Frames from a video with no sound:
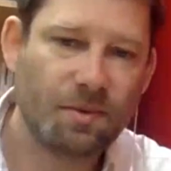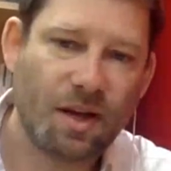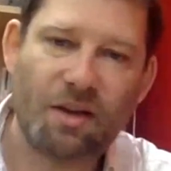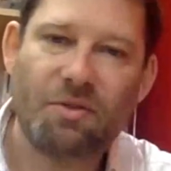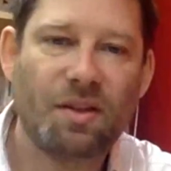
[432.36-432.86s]

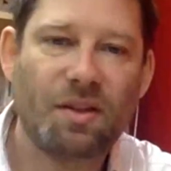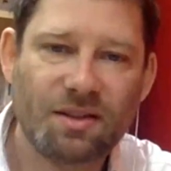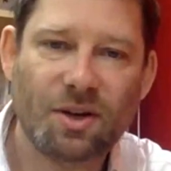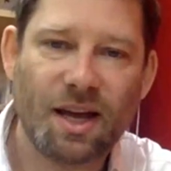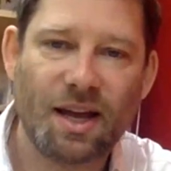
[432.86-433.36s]
Everything is
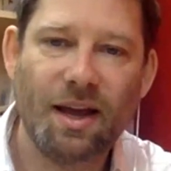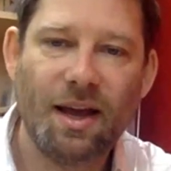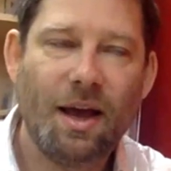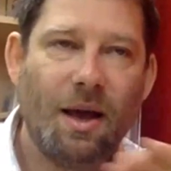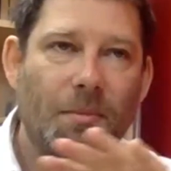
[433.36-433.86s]
okay.
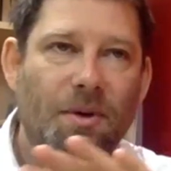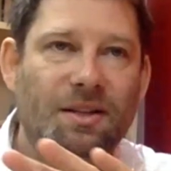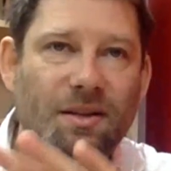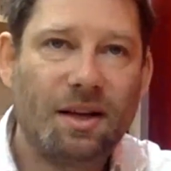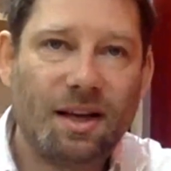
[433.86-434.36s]

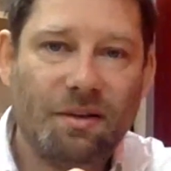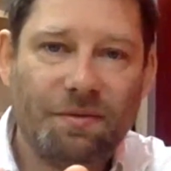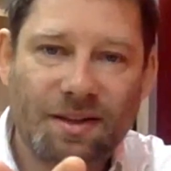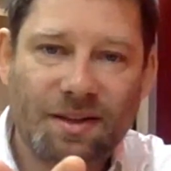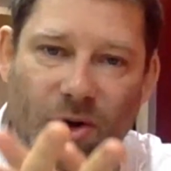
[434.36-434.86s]
If
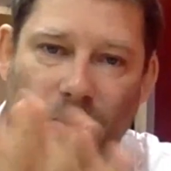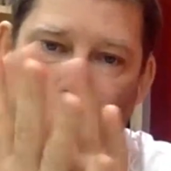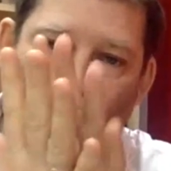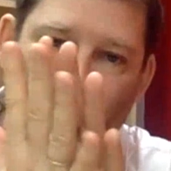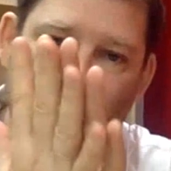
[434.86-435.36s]
at a
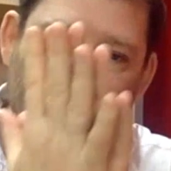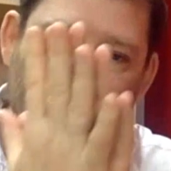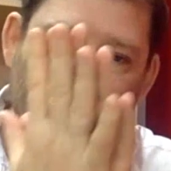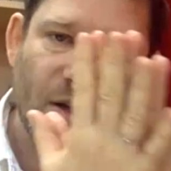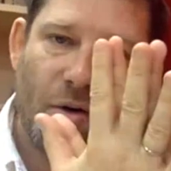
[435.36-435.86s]
moment
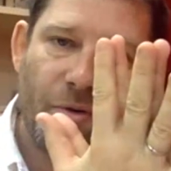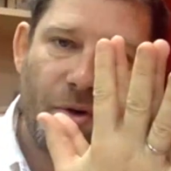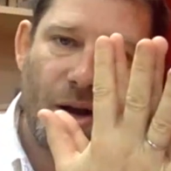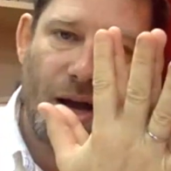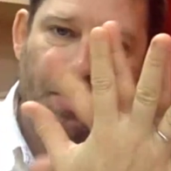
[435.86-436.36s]
this
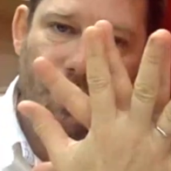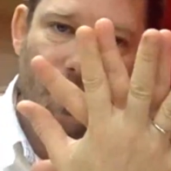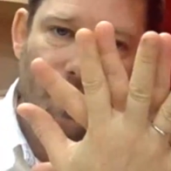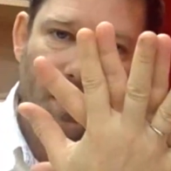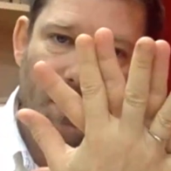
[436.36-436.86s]
overlap
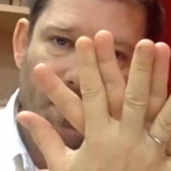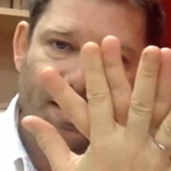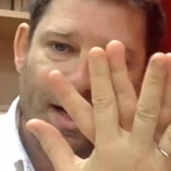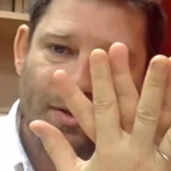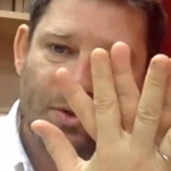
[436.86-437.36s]

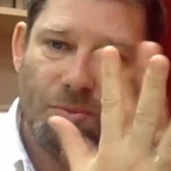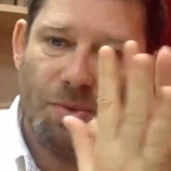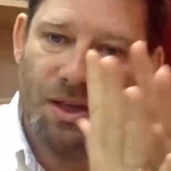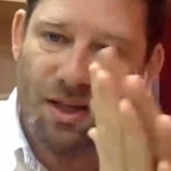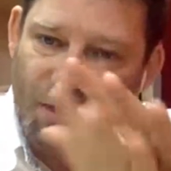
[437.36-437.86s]
starts to
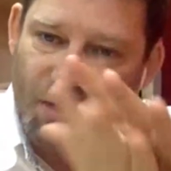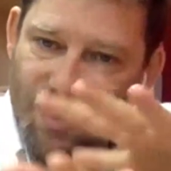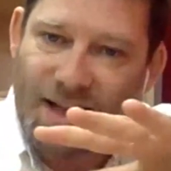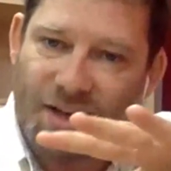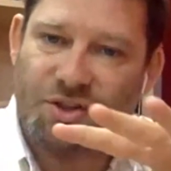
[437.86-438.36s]
be in a
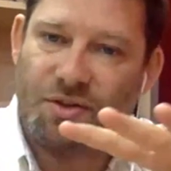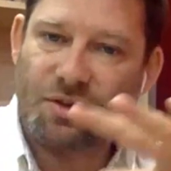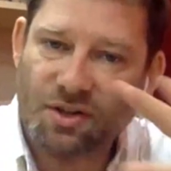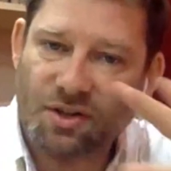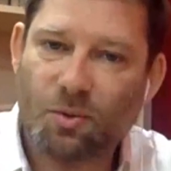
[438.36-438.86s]
tension,
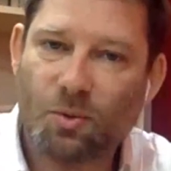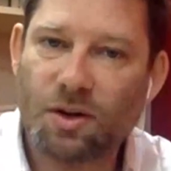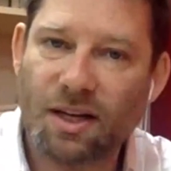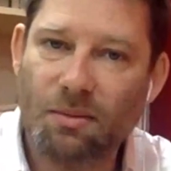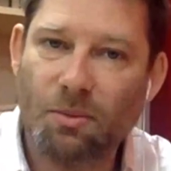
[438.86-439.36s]
doesn't
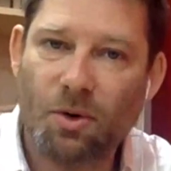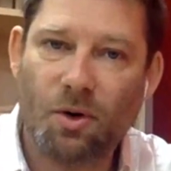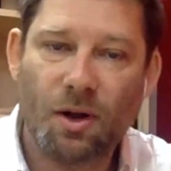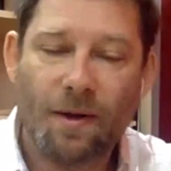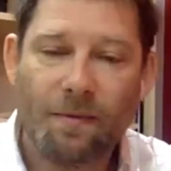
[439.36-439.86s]
work anymore,
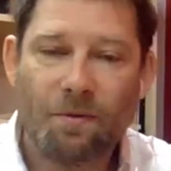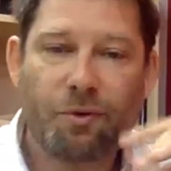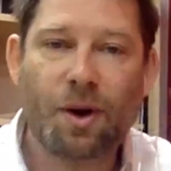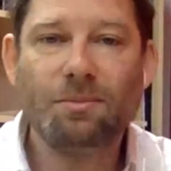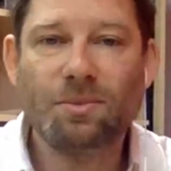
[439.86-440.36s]

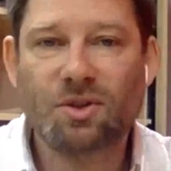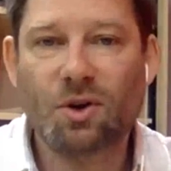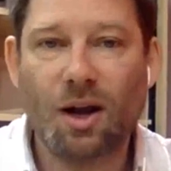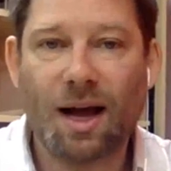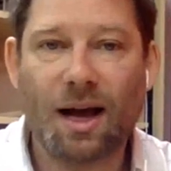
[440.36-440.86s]
frames
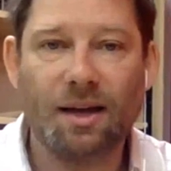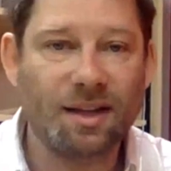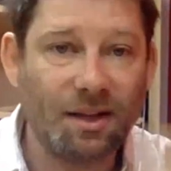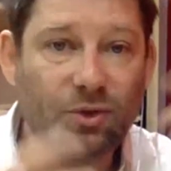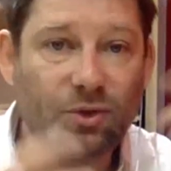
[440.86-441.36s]
collide
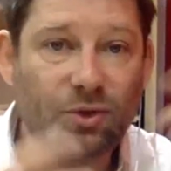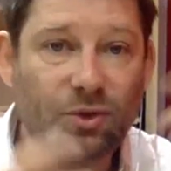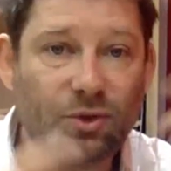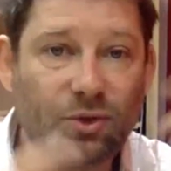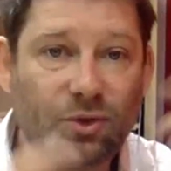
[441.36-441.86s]
and you
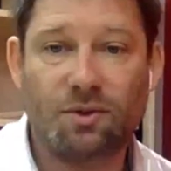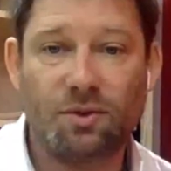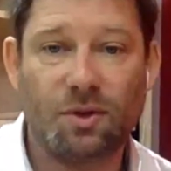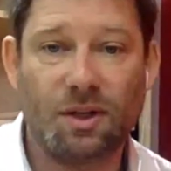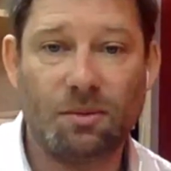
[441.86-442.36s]
don't know what to
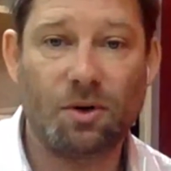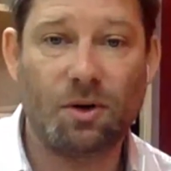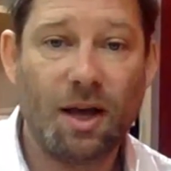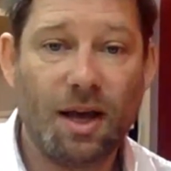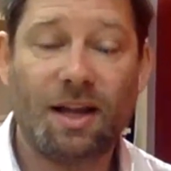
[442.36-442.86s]
do anymore,
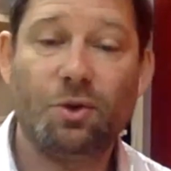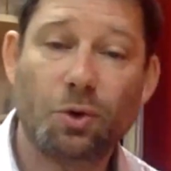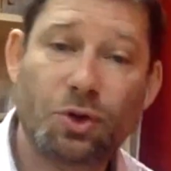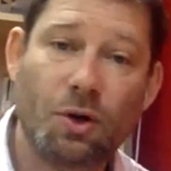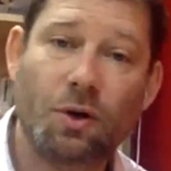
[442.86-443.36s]
and
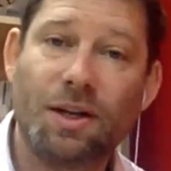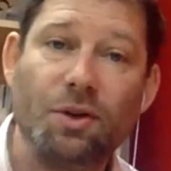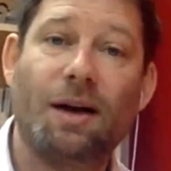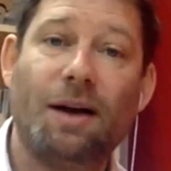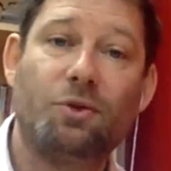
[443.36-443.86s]
you're torn and
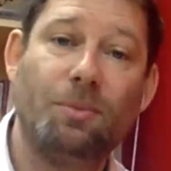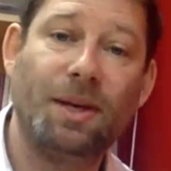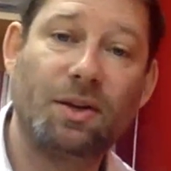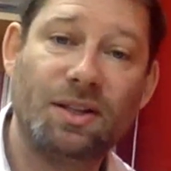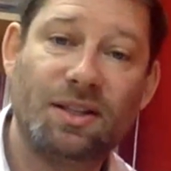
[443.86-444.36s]
you have to
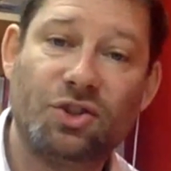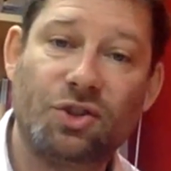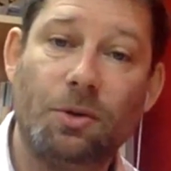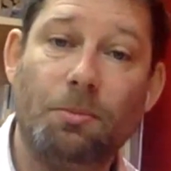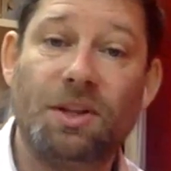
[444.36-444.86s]
make a
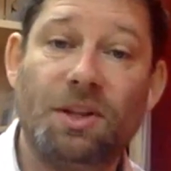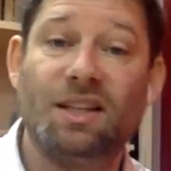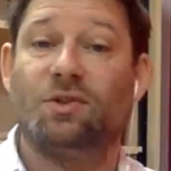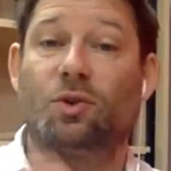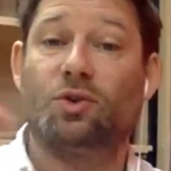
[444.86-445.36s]
decision. But this
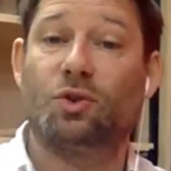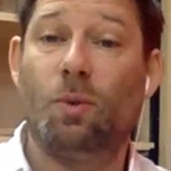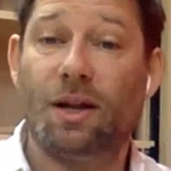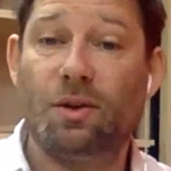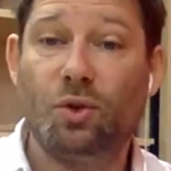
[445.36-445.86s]
is also
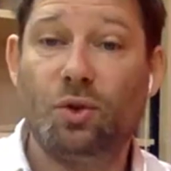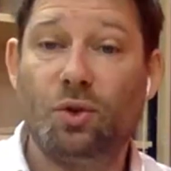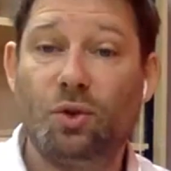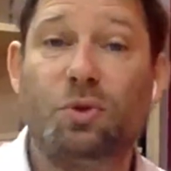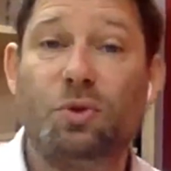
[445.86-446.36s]
when you
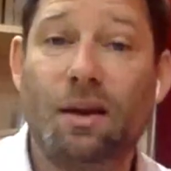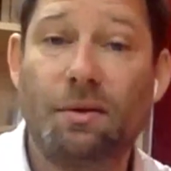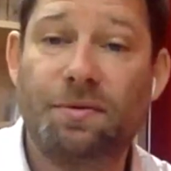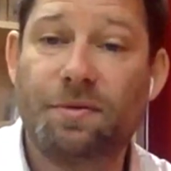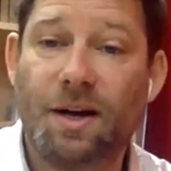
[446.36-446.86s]
come to life
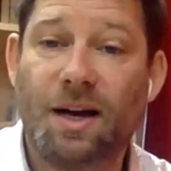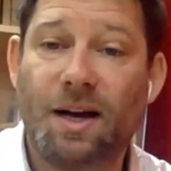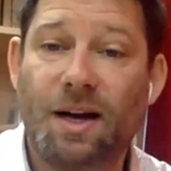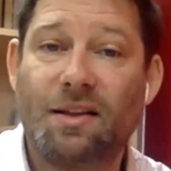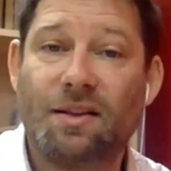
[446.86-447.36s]
as
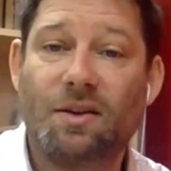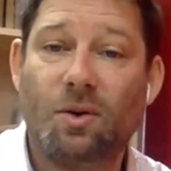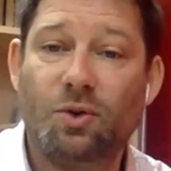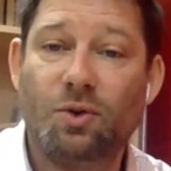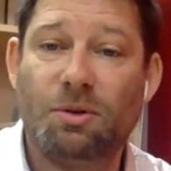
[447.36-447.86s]
an
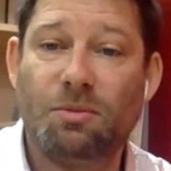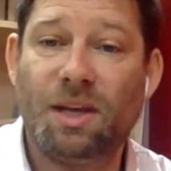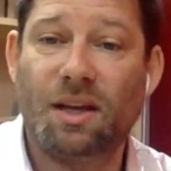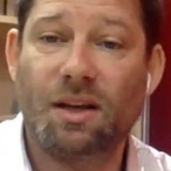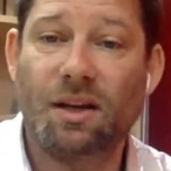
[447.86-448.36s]
ethical human
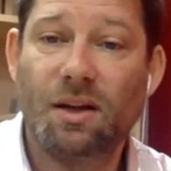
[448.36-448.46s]
being.